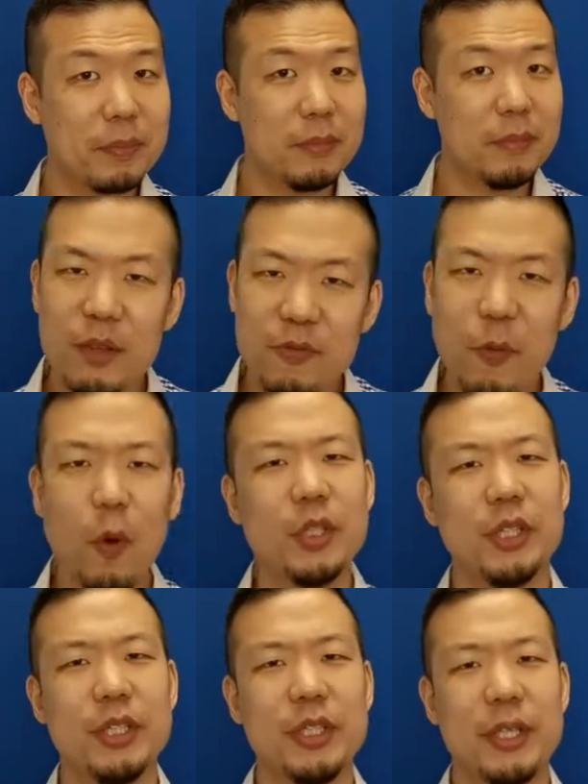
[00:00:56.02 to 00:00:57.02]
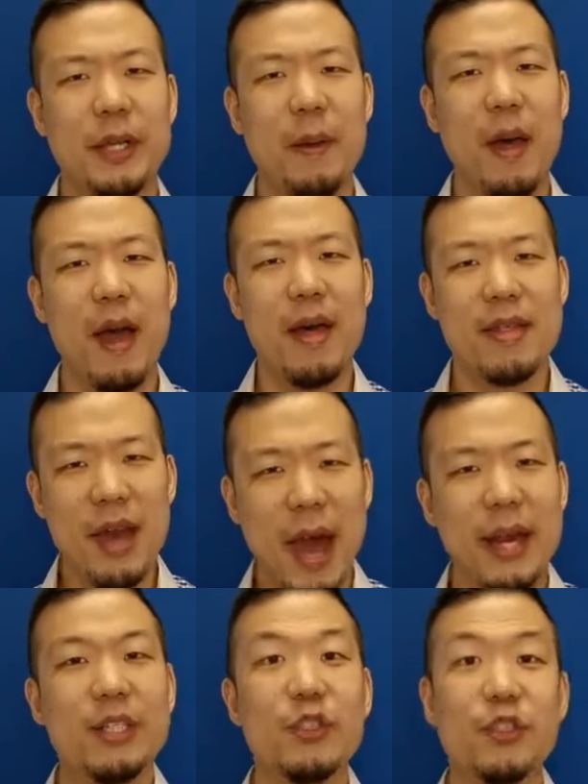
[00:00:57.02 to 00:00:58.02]
Unfortunately,
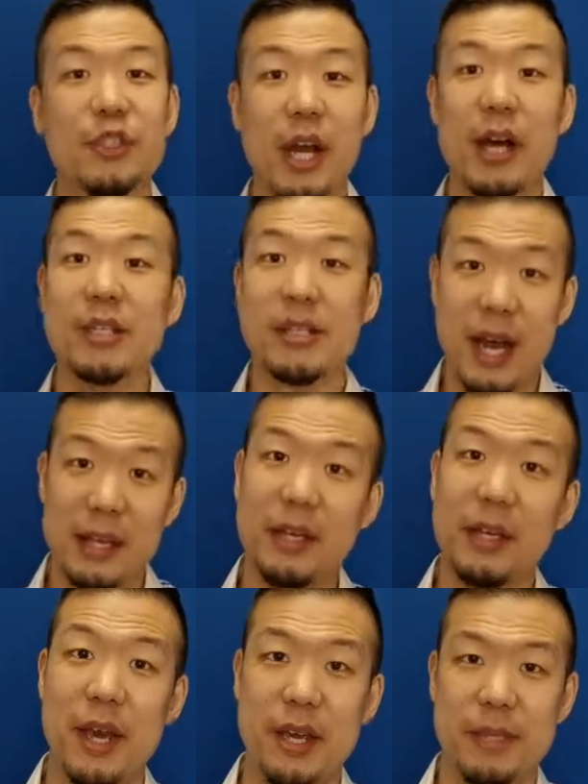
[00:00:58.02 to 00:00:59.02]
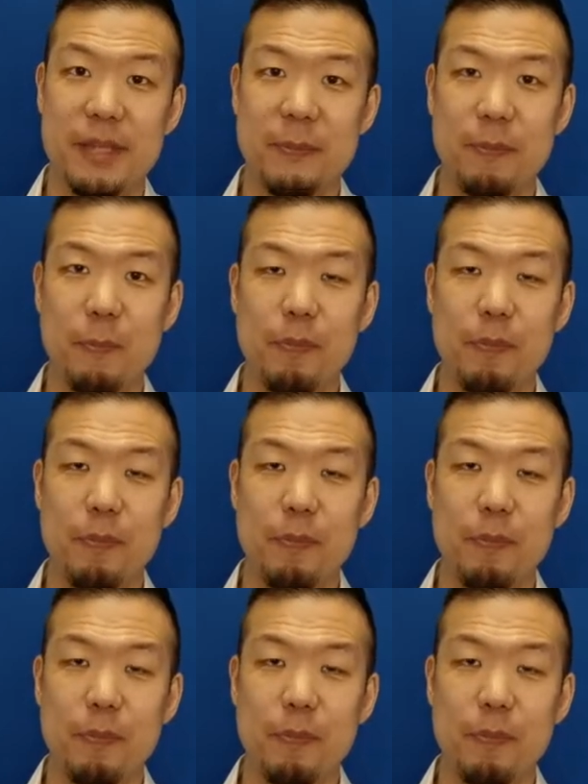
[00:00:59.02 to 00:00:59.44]
that is just not the case.